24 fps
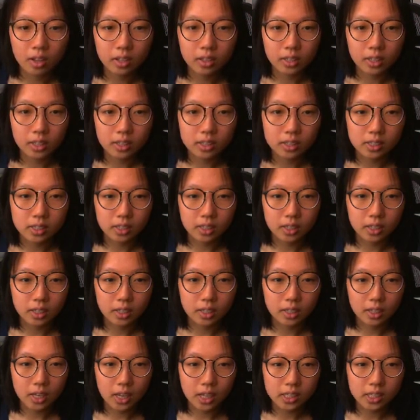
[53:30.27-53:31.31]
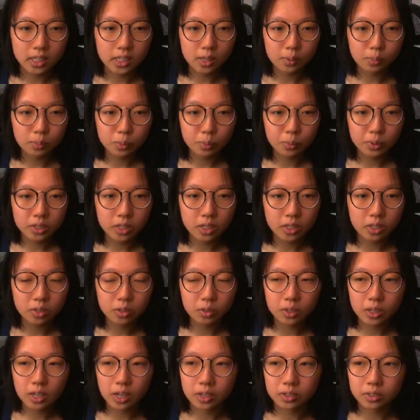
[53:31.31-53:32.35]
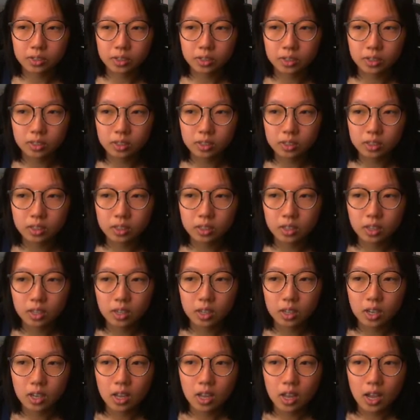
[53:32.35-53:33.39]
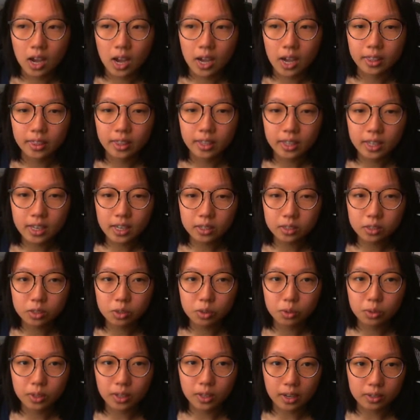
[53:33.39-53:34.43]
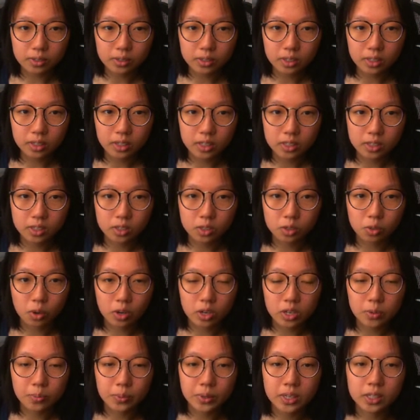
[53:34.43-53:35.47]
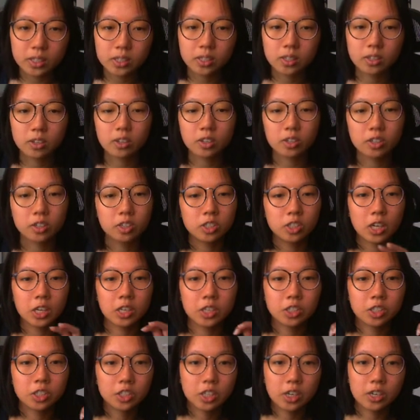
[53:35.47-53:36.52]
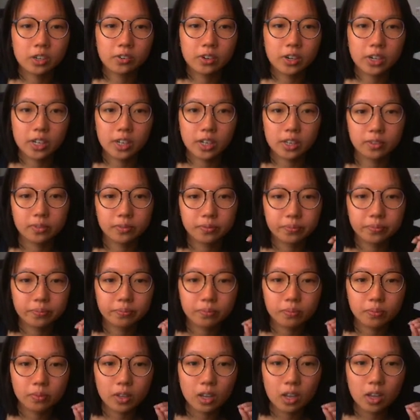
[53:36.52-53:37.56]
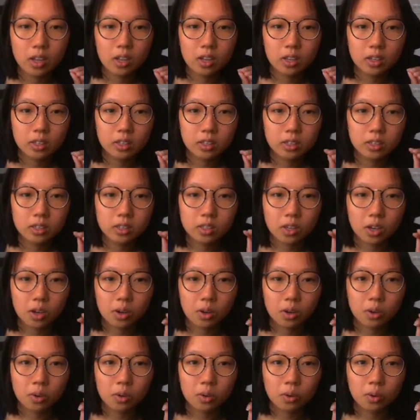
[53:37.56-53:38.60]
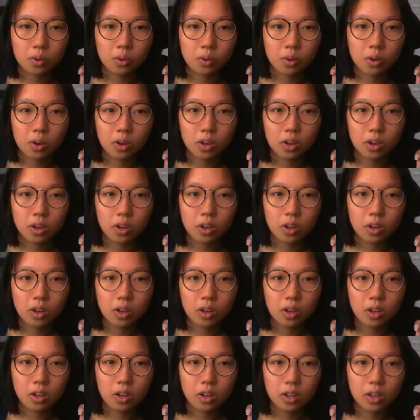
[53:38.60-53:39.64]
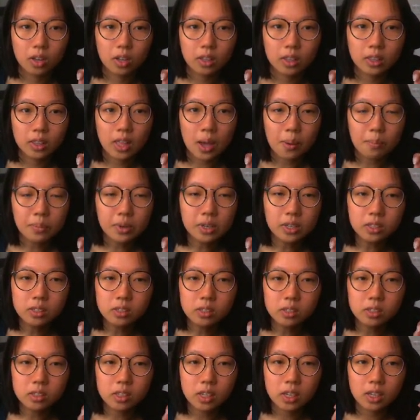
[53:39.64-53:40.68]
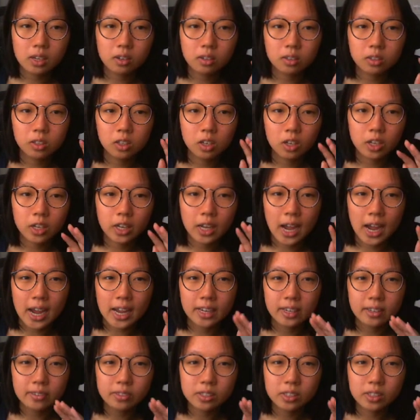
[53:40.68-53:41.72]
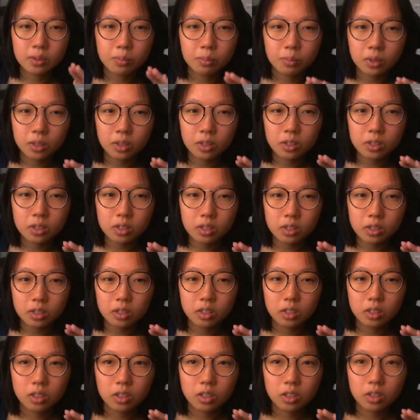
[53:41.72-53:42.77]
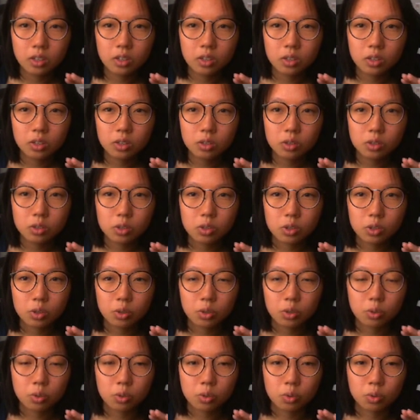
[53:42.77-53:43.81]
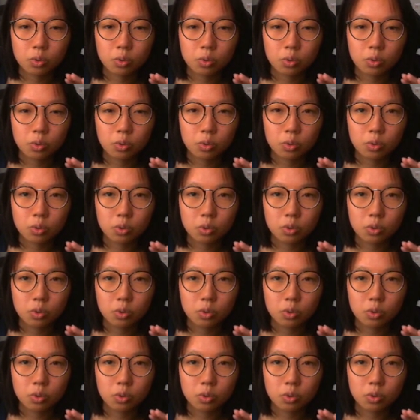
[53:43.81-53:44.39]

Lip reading: Let's see. Yeah, steps preceding 2000. I think at 2000 this is going to be considered done generating. So that means it'll look kind of similar to